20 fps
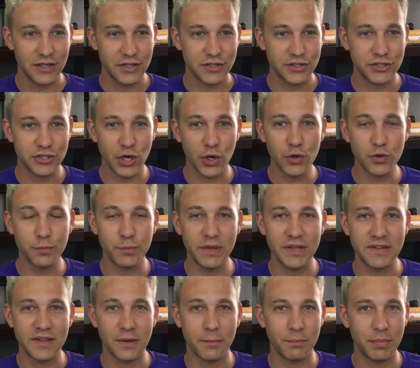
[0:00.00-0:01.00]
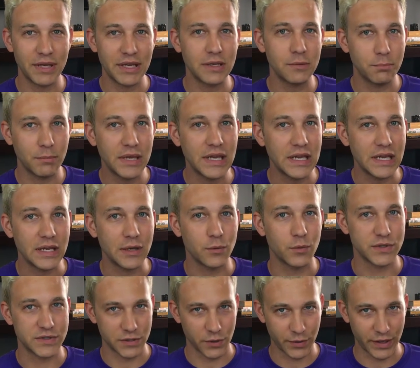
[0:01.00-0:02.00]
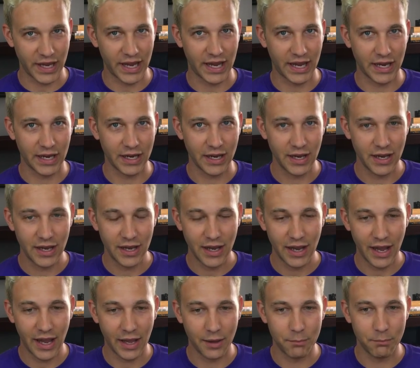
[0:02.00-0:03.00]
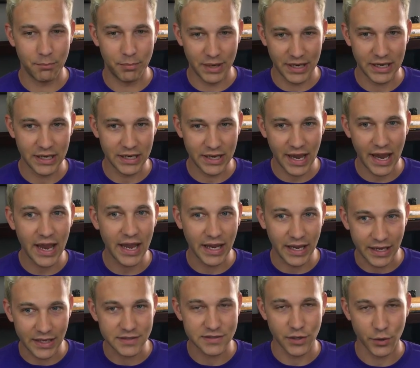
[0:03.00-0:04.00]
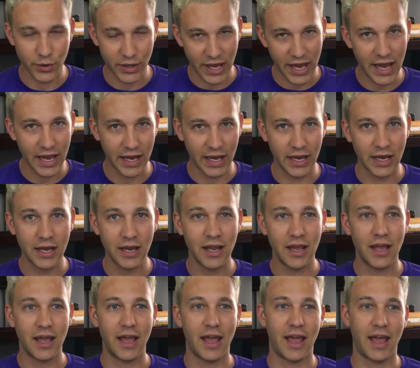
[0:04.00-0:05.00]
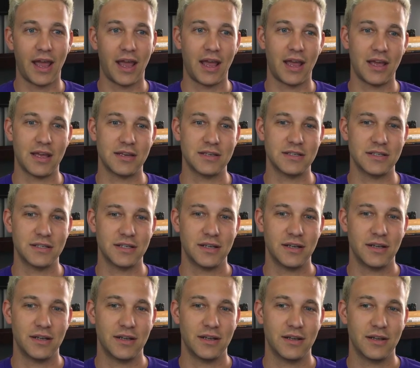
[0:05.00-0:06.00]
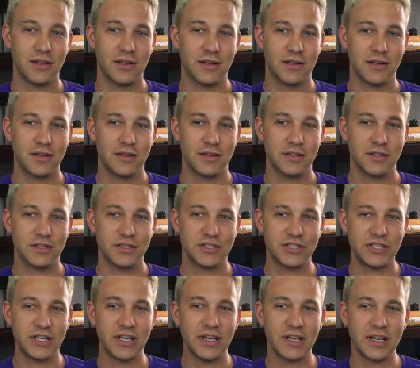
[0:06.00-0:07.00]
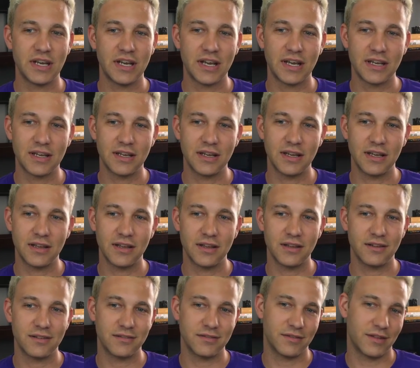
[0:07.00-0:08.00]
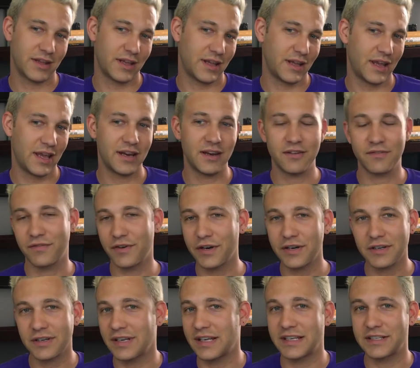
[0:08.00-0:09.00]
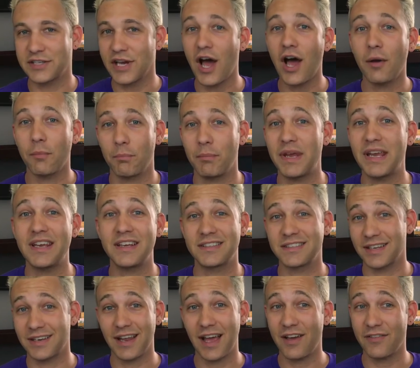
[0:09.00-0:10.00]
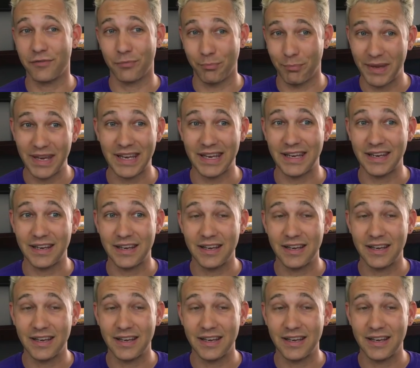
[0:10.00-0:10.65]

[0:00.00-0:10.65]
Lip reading: showed me that being me was okay, and being gay is okay, and she inadvertently taught me to love me.